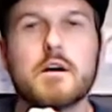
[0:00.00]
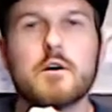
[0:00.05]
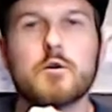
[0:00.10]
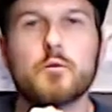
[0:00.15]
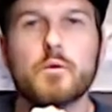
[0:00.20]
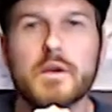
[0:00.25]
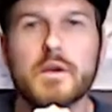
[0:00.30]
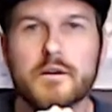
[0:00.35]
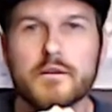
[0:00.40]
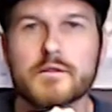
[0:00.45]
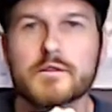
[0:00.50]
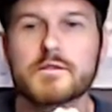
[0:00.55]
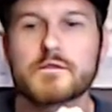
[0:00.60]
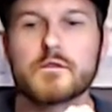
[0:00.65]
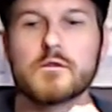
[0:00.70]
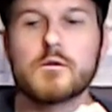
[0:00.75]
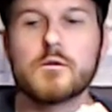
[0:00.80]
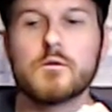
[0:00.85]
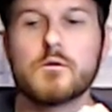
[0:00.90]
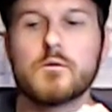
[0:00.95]
week or
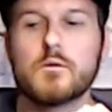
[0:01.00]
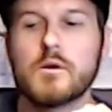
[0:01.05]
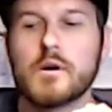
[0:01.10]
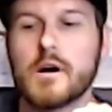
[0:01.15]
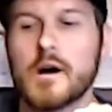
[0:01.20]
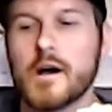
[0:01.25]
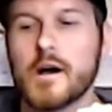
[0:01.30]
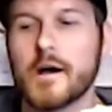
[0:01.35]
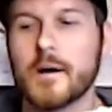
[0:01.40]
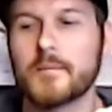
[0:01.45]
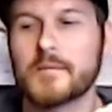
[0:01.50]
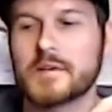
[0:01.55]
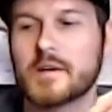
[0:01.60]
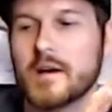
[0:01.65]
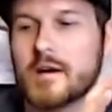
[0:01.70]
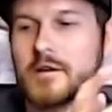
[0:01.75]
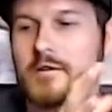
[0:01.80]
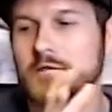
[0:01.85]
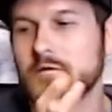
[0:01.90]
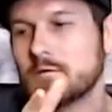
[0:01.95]
so to
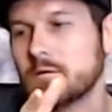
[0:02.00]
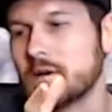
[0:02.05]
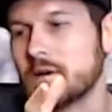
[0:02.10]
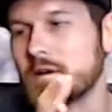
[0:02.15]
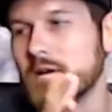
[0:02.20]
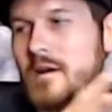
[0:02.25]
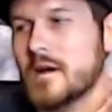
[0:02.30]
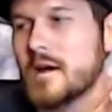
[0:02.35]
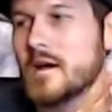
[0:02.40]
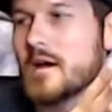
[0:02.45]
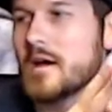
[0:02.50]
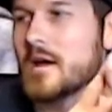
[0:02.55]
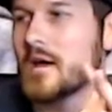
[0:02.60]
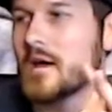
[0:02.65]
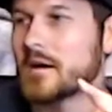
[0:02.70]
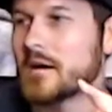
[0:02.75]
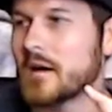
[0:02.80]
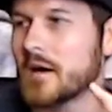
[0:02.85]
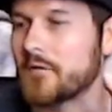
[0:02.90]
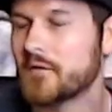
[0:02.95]
kind of do it
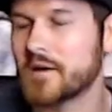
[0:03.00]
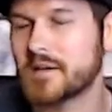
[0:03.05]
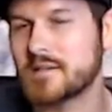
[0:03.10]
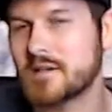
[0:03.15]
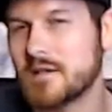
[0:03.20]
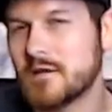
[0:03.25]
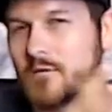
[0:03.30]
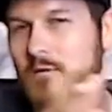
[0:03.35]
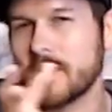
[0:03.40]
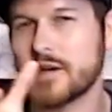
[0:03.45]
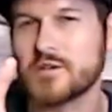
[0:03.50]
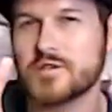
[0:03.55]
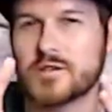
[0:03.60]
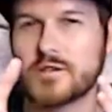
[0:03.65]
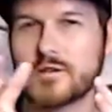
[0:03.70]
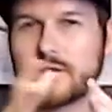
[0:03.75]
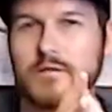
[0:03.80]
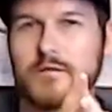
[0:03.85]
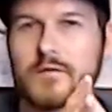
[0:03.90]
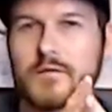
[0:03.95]
in kind of a
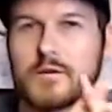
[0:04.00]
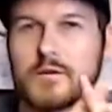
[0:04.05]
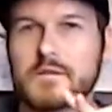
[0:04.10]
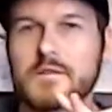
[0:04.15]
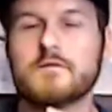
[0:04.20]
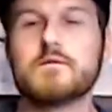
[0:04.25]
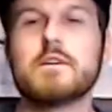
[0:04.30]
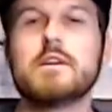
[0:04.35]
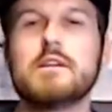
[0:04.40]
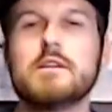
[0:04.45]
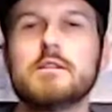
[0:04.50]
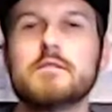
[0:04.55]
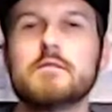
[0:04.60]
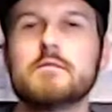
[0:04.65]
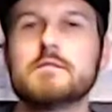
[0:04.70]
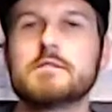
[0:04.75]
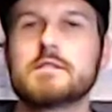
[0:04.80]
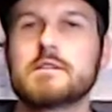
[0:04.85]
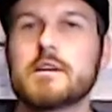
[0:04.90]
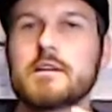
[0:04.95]
continuation of those
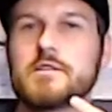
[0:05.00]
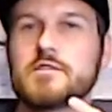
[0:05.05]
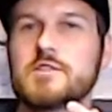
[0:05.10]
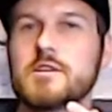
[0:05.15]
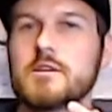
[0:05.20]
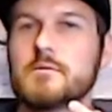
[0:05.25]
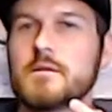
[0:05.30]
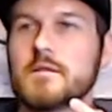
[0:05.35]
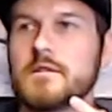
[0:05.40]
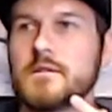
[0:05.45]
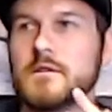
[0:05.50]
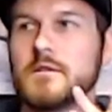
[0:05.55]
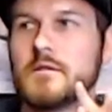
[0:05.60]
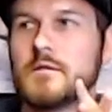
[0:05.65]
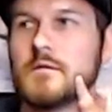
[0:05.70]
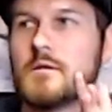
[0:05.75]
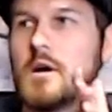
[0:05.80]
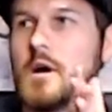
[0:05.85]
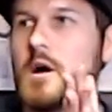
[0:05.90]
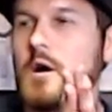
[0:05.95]
videos, kind of share with
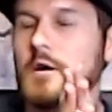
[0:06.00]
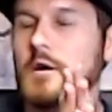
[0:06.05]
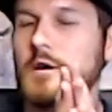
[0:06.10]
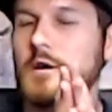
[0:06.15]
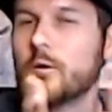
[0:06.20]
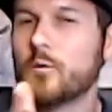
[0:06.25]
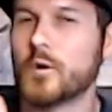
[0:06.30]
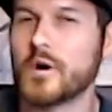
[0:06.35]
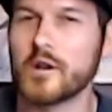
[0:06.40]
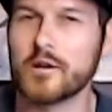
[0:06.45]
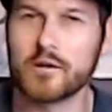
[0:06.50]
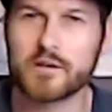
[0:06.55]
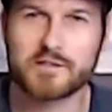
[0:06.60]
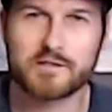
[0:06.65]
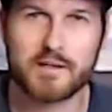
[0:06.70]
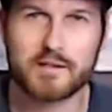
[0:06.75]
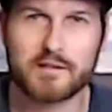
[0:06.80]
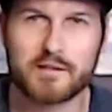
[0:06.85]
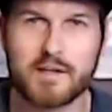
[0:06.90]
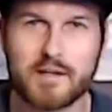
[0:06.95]
you, you know, what it looks
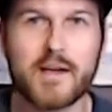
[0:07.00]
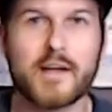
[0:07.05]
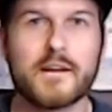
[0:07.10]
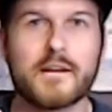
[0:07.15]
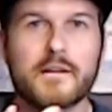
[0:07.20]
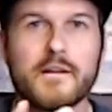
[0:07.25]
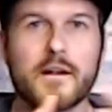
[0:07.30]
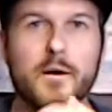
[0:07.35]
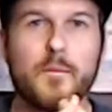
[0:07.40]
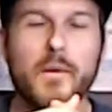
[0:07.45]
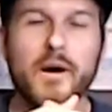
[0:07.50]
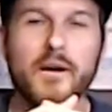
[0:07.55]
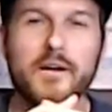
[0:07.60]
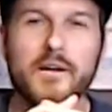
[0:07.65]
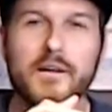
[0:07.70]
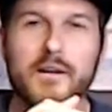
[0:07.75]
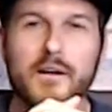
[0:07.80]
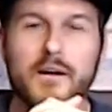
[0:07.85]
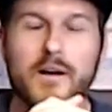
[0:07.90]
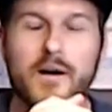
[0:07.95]
like to get a
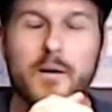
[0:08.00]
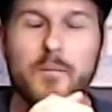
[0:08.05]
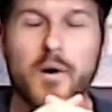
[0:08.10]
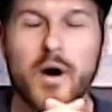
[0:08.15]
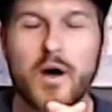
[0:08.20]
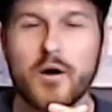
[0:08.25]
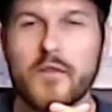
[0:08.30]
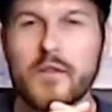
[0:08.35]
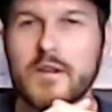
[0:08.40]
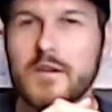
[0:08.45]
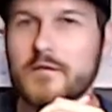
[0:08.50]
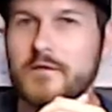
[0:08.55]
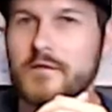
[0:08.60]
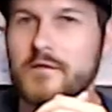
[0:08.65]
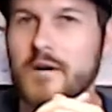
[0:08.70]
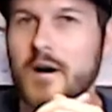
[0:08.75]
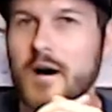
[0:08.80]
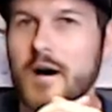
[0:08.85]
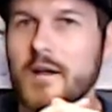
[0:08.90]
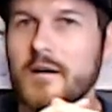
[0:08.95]
market bottle that you've
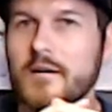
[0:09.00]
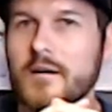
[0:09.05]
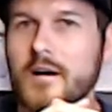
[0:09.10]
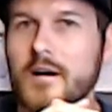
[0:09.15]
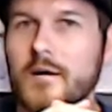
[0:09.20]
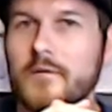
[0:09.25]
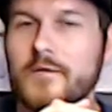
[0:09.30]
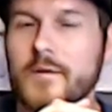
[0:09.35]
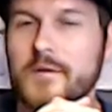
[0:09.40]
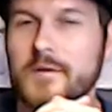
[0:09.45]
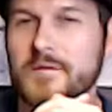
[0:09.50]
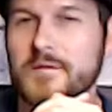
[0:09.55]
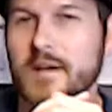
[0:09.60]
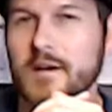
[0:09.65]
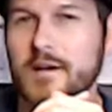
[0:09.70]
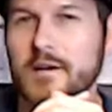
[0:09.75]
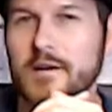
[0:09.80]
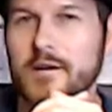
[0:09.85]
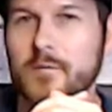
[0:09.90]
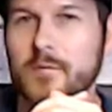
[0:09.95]
got from the
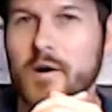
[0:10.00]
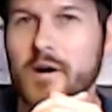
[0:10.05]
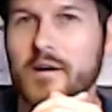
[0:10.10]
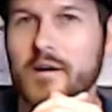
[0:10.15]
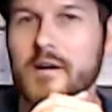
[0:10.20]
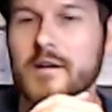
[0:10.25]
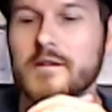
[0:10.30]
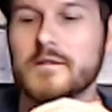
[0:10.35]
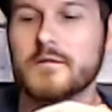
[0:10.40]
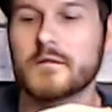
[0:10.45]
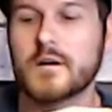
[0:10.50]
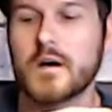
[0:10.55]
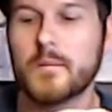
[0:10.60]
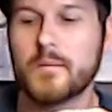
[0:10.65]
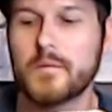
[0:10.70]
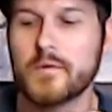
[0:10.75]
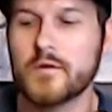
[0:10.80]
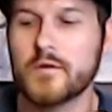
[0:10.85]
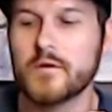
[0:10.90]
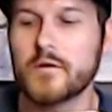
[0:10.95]
secondary market. So a
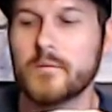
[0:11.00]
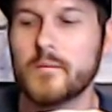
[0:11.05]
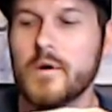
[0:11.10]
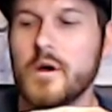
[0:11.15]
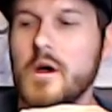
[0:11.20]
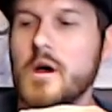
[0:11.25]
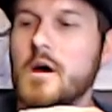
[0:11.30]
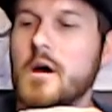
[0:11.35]
couple of them